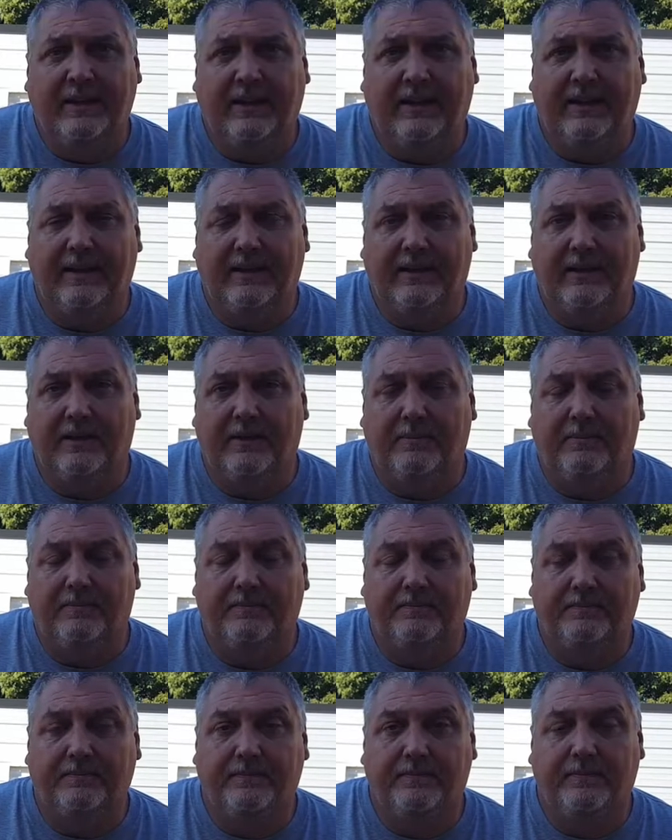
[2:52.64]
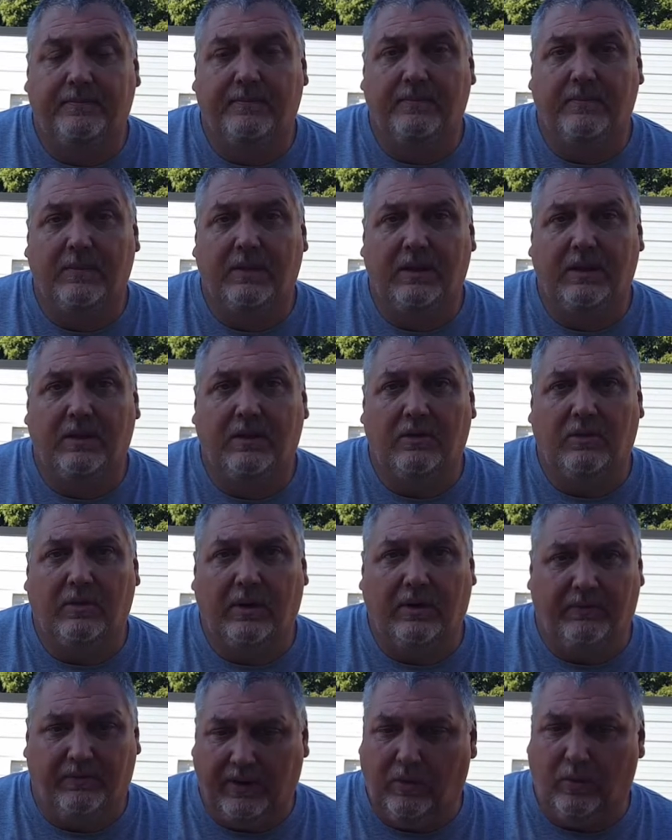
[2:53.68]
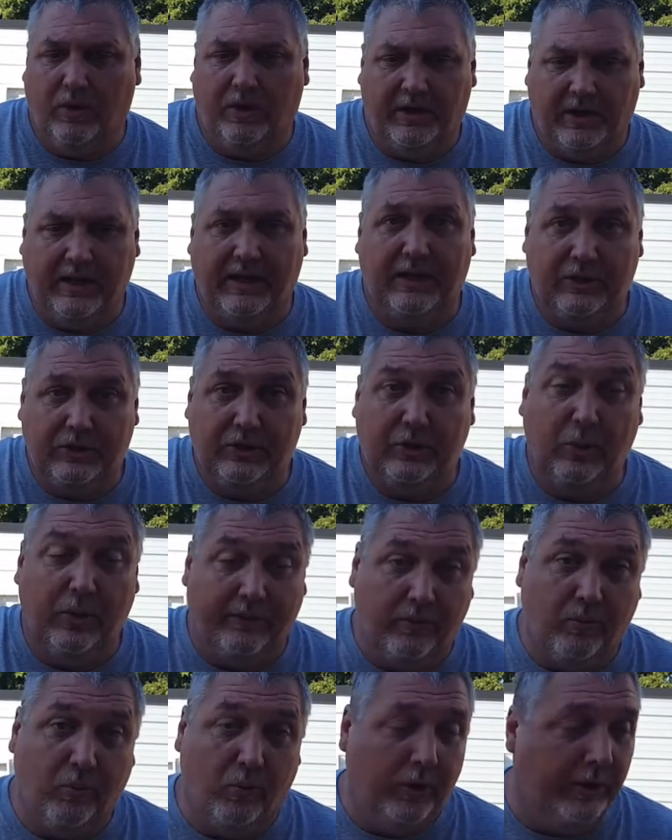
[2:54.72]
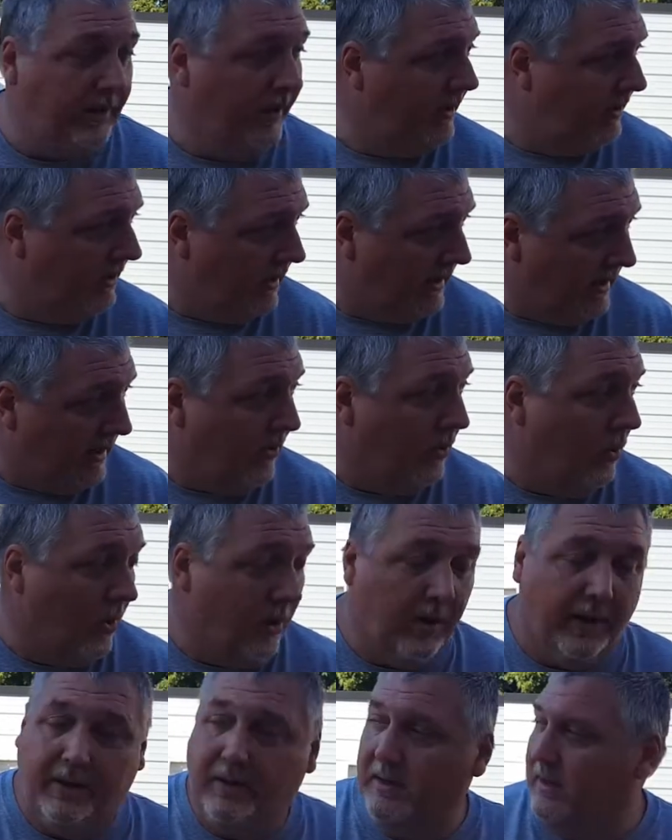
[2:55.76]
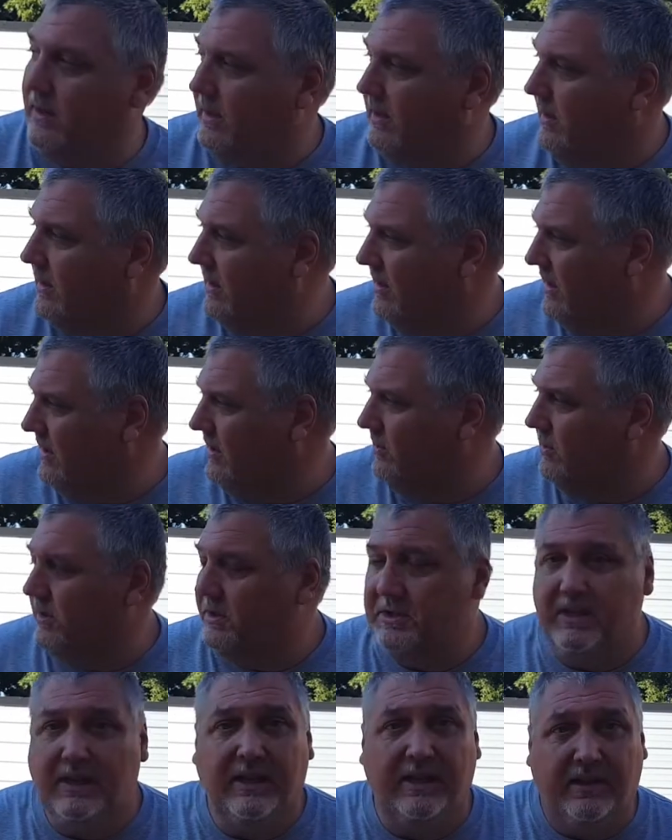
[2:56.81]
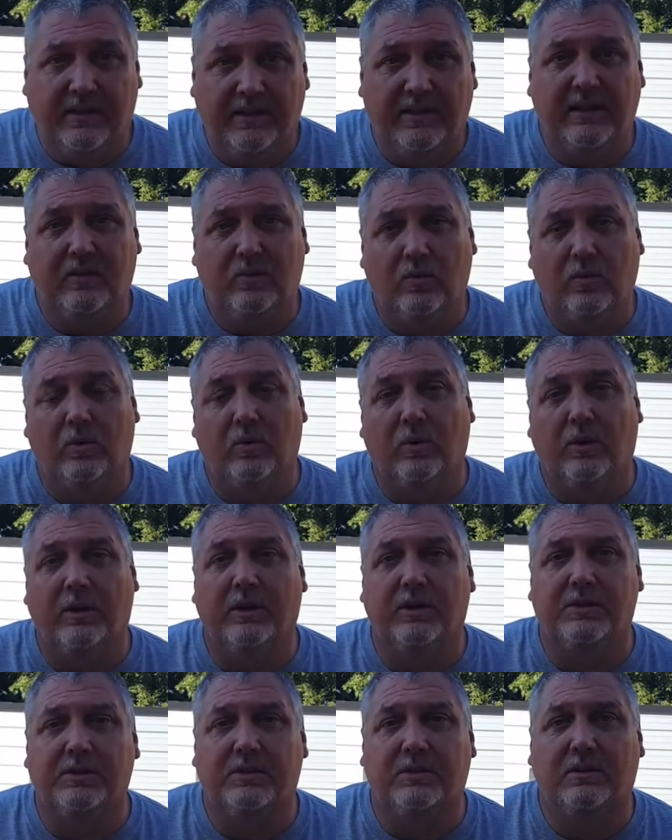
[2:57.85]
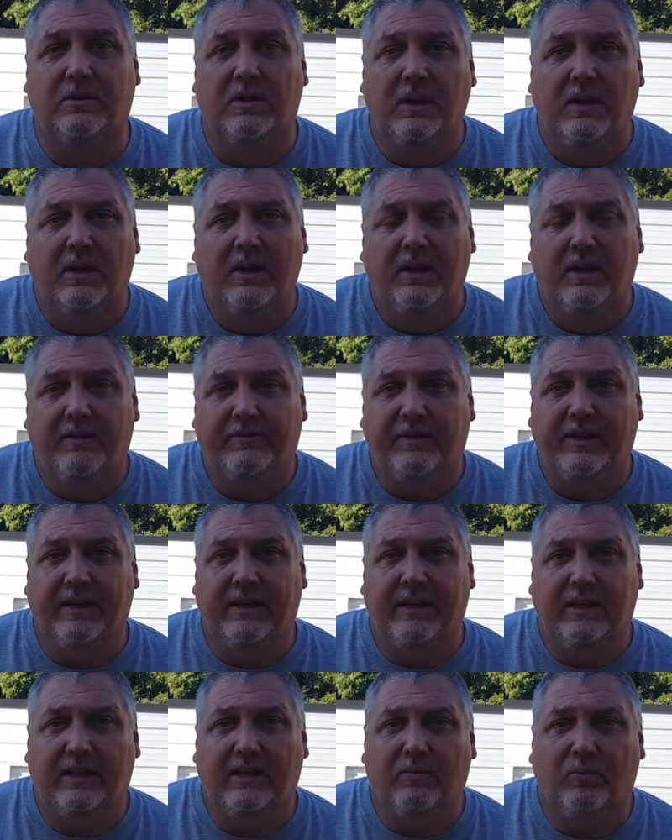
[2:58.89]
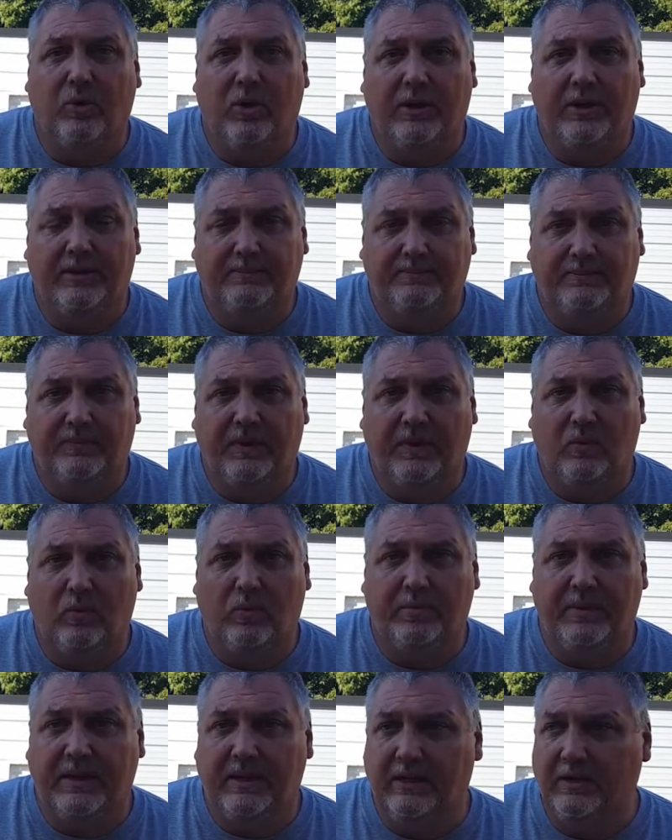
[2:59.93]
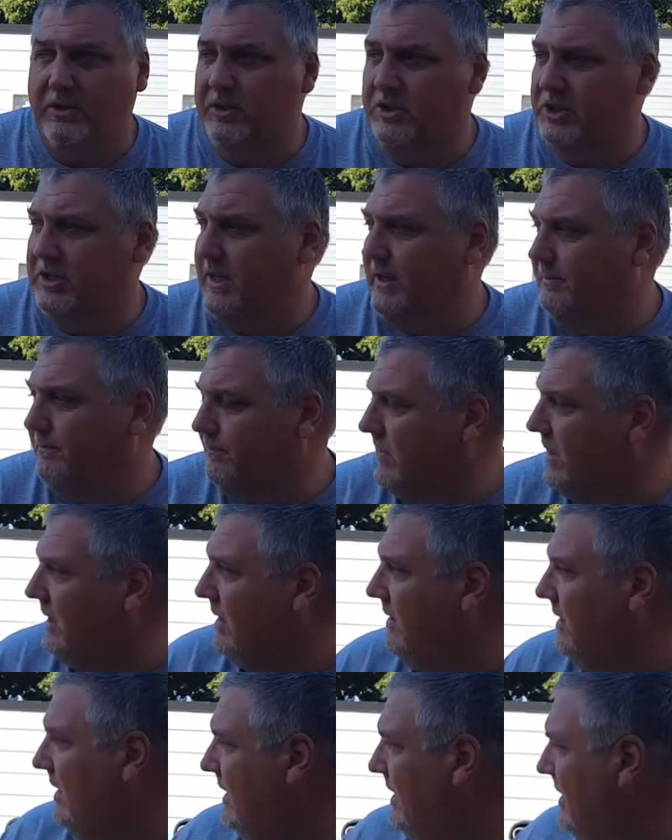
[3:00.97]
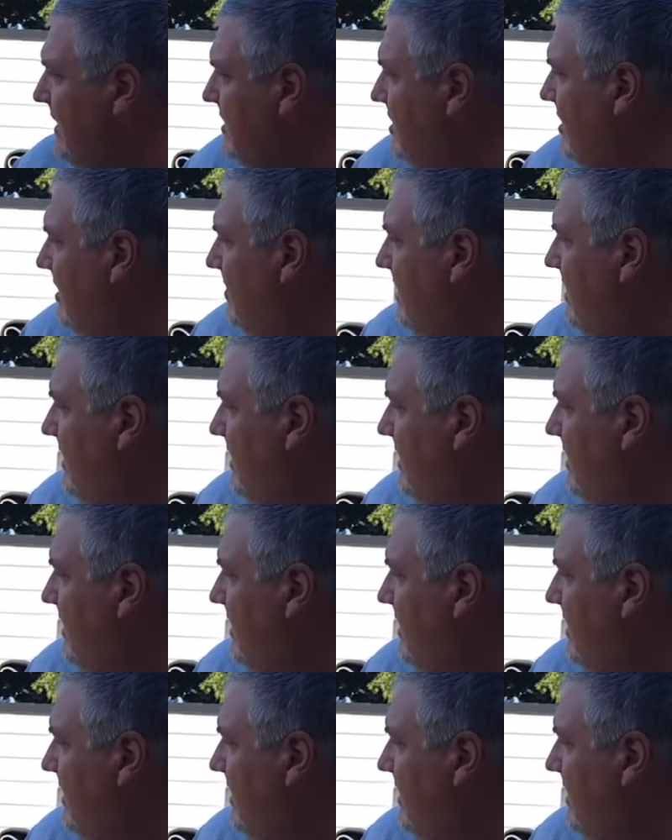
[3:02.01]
and um, you know I, I, wanted to get two of them working I got one and then the L110 I think will work so if I can get him running then we'll be in good shape and then I can start